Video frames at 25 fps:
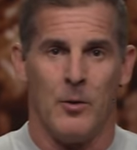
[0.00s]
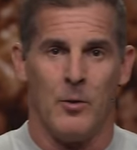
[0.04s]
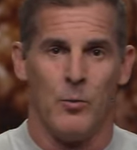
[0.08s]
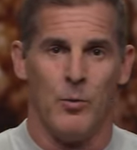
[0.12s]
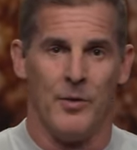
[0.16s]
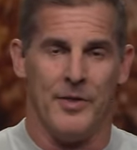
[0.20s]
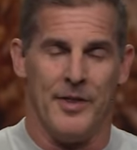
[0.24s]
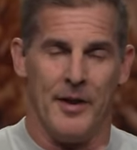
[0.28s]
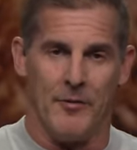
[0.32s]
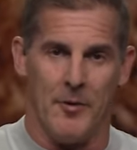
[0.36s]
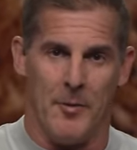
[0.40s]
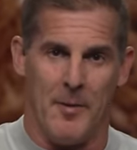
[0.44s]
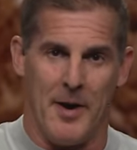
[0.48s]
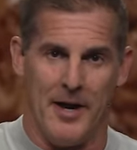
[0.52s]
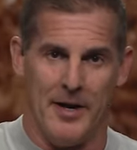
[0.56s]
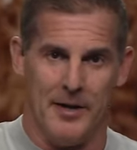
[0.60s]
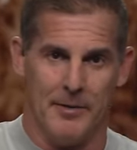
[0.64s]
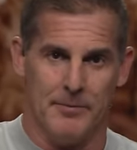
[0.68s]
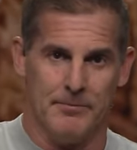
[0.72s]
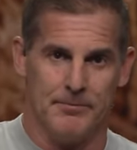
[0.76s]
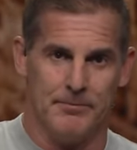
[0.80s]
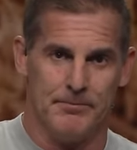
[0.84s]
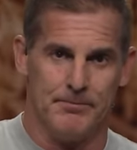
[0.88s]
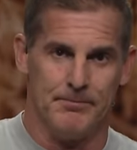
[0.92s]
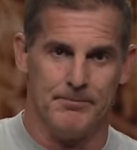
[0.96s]
With
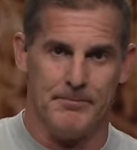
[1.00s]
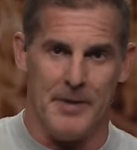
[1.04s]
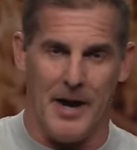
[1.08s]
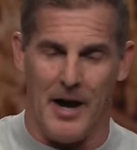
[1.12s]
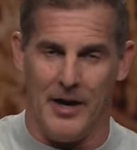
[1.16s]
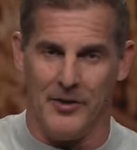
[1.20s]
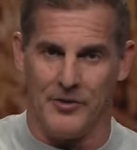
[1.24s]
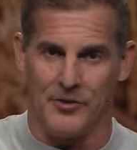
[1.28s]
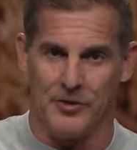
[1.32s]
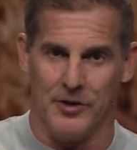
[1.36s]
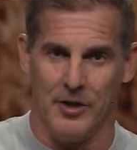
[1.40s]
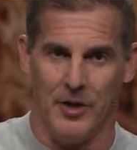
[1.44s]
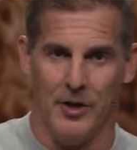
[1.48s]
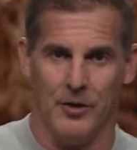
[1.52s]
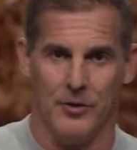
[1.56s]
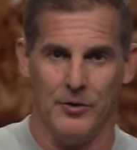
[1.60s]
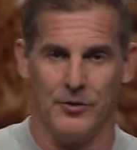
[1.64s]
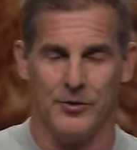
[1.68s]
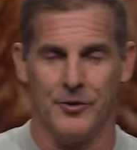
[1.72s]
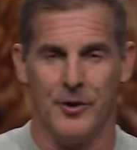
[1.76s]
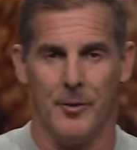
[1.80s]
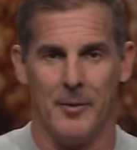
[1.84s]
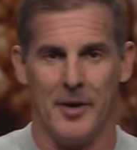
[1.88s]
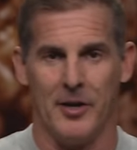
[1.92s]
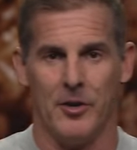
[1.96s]
everybody eyes
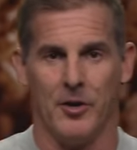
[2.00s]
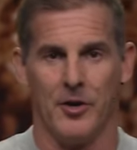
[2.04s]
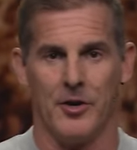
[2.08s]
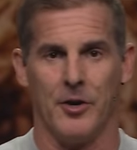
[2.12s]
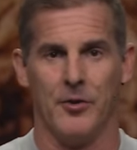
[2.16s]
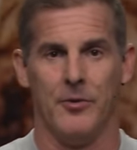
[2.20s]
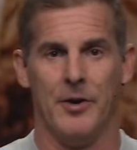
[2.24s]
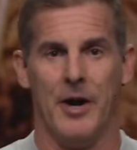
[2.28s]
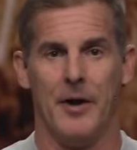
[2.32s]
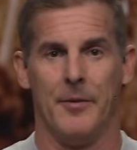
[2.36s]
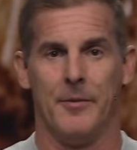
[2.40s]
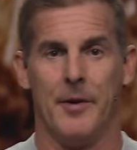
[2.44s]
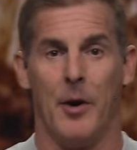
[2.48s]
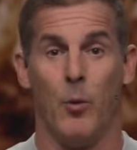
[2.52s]
closed, nobody looking around,